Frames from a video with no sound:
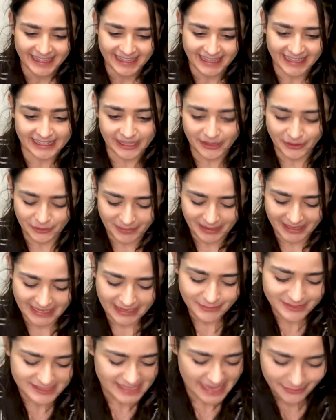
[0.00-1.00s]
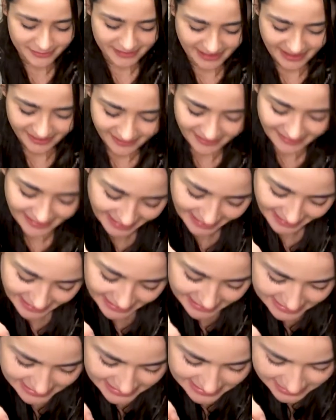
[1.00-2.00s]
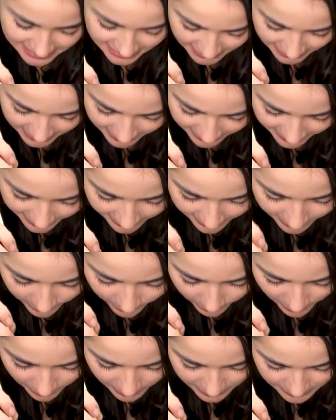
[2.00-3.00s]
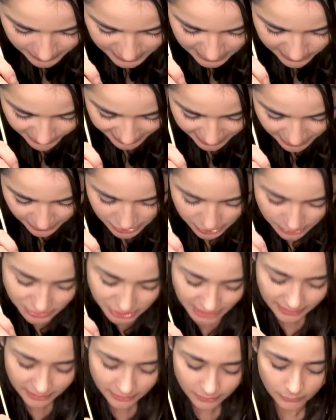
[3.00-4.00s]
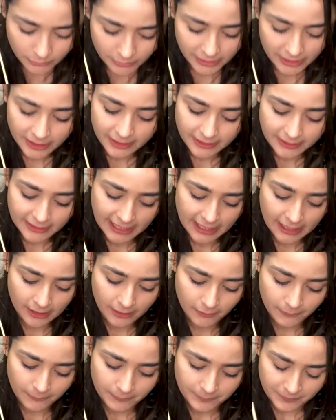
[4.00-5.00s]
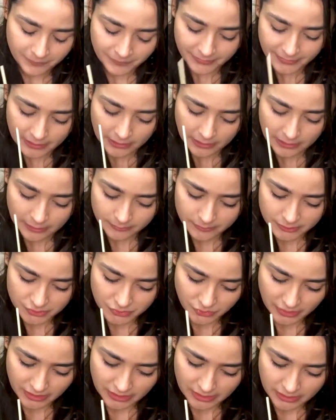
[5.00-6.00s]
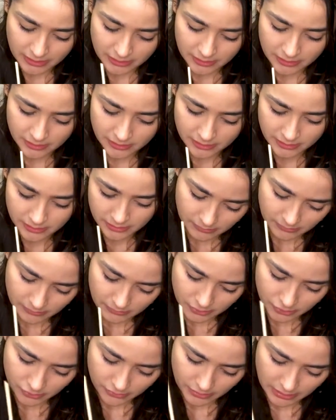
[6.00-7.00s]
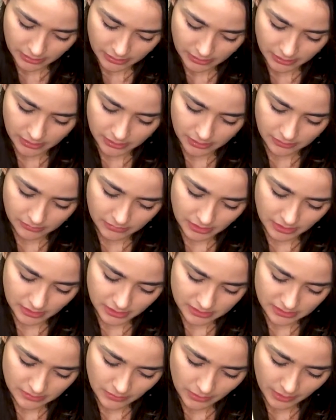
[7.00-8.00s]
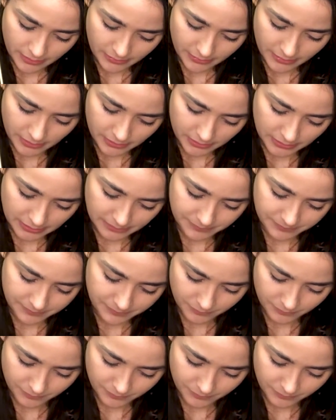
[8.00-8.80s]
Hello, my name is Abygail and welcome to my YouTube channel where now I'm doing geranium ASMR apparently.